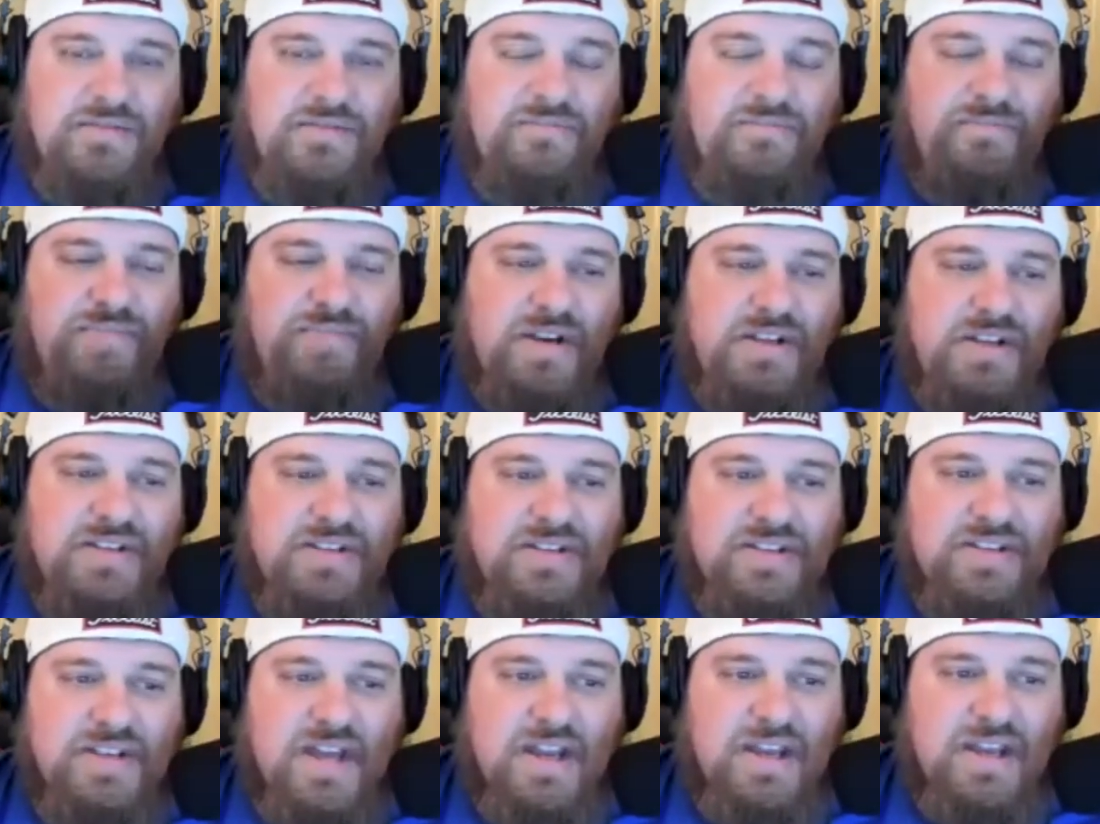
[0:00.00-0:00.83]
pretty
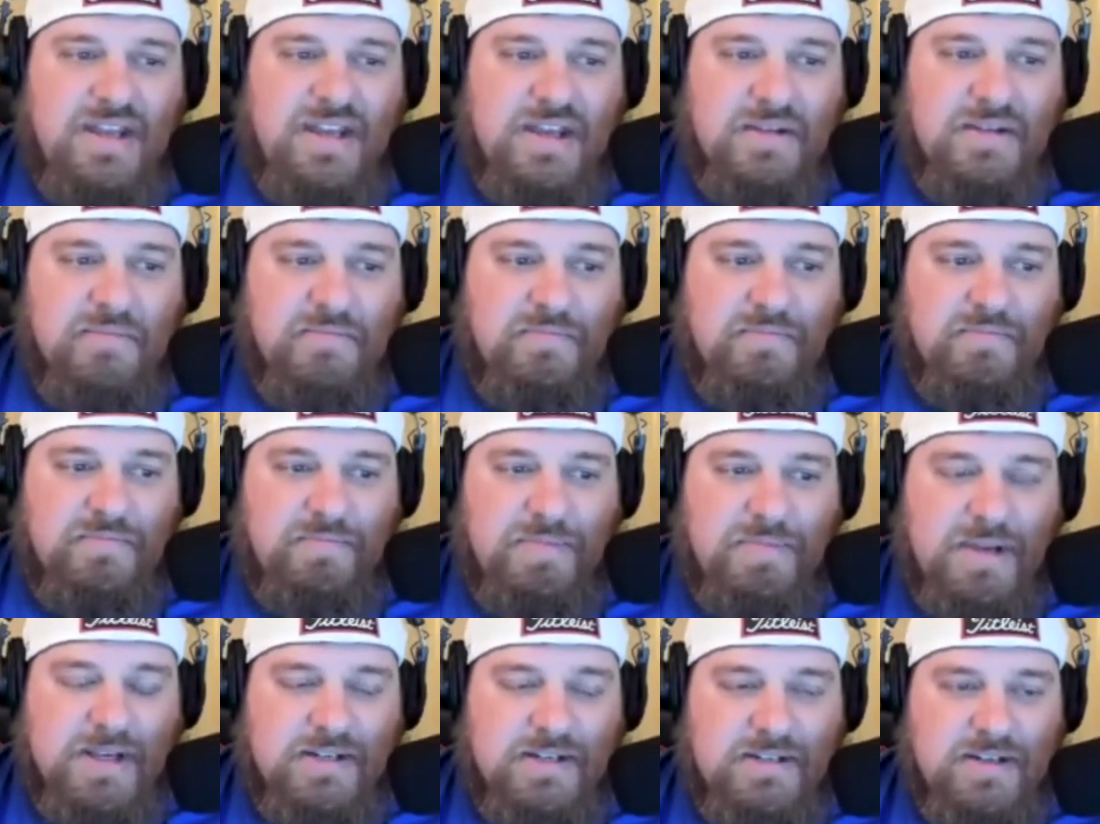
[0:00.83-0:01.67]
steady in
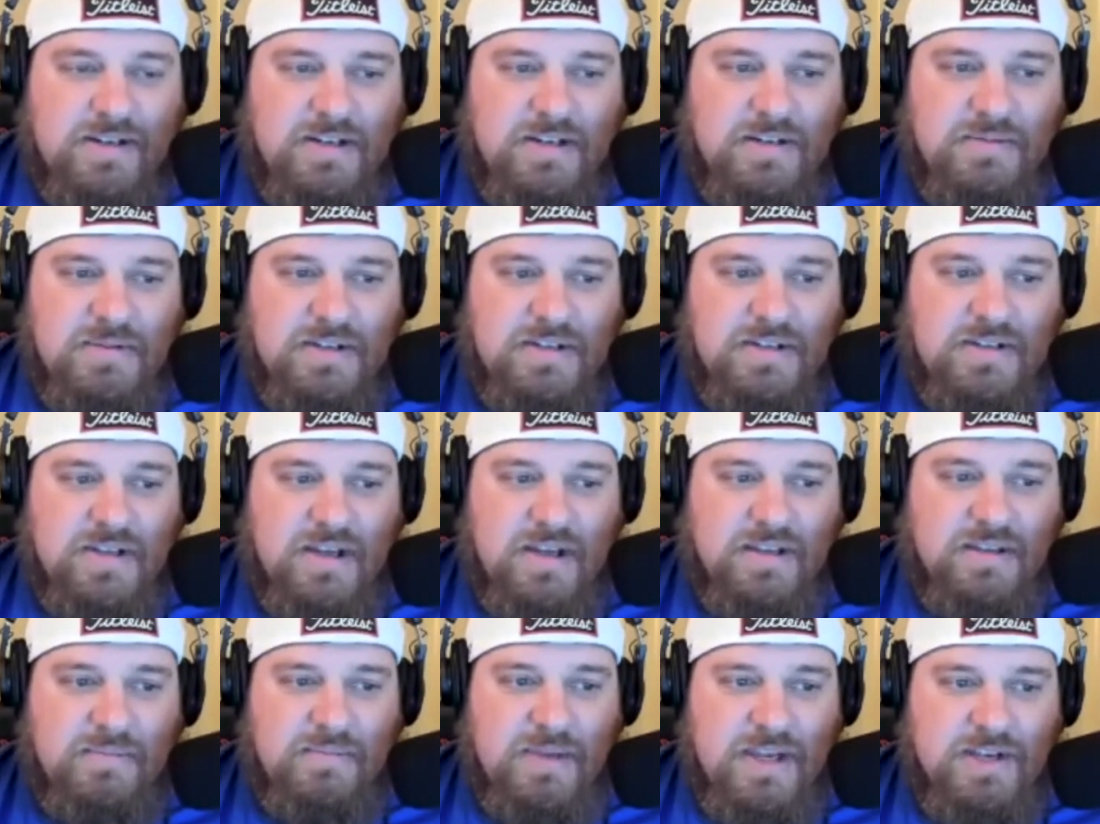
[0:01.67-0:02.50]
big tournament,
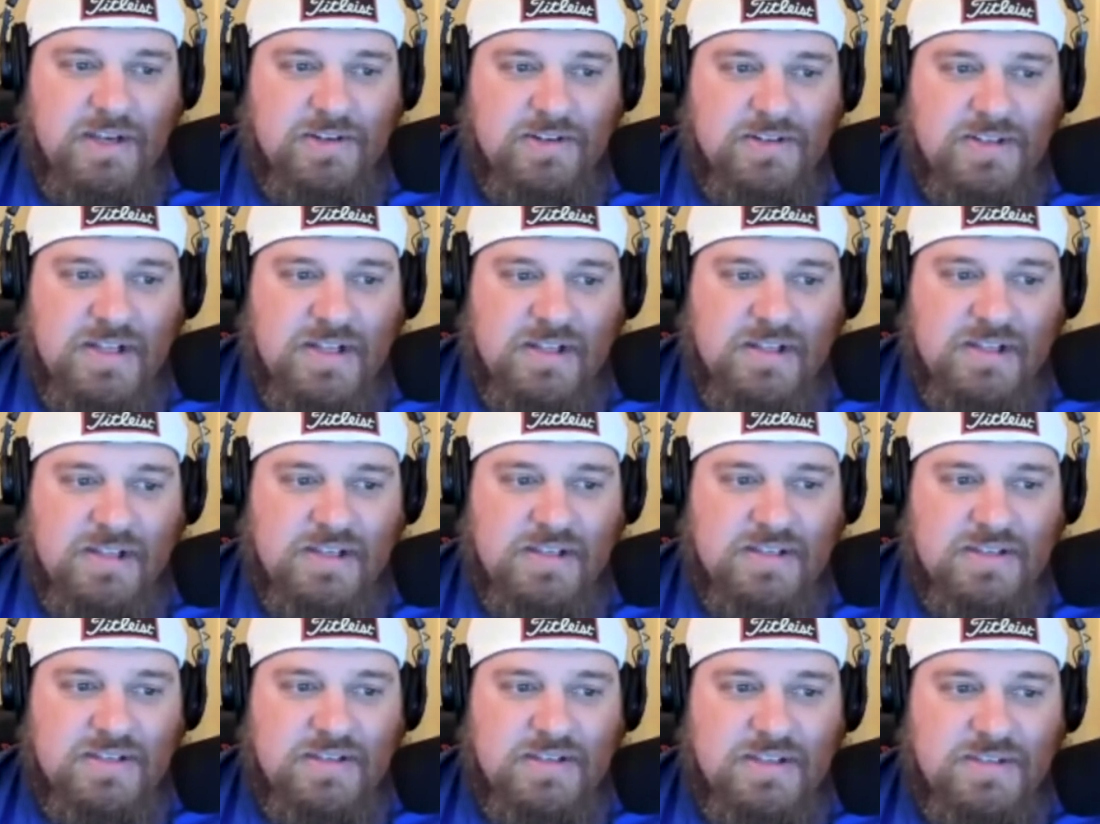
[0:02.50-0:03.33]
like the majors at
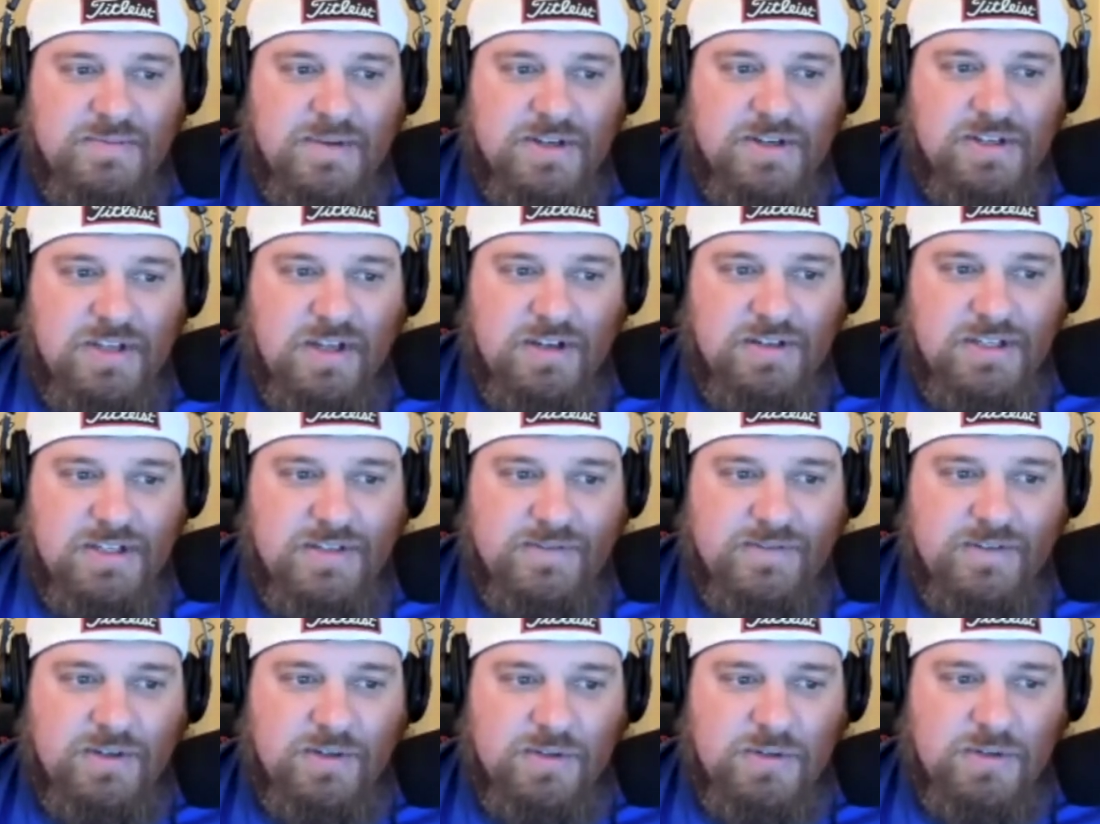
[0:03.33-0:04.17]
least, especially on
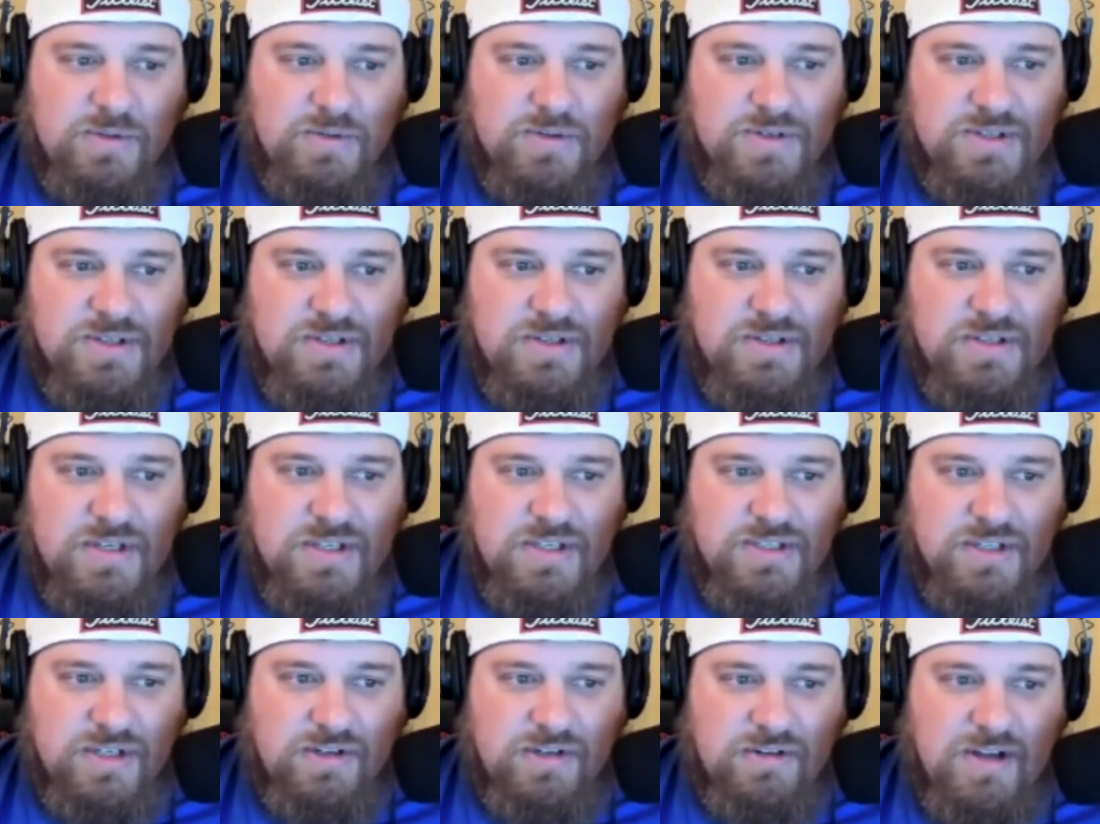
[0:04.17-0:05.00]
difficult courses.
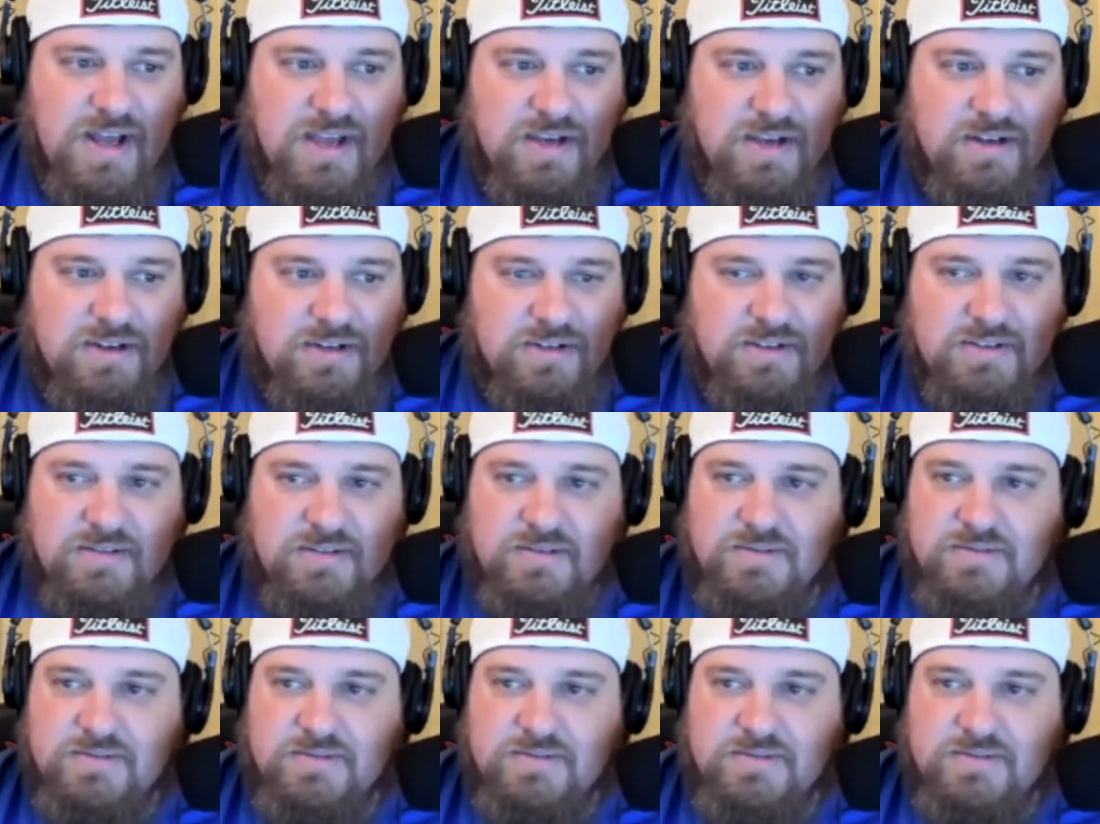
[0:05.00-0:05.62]
He's a grinder,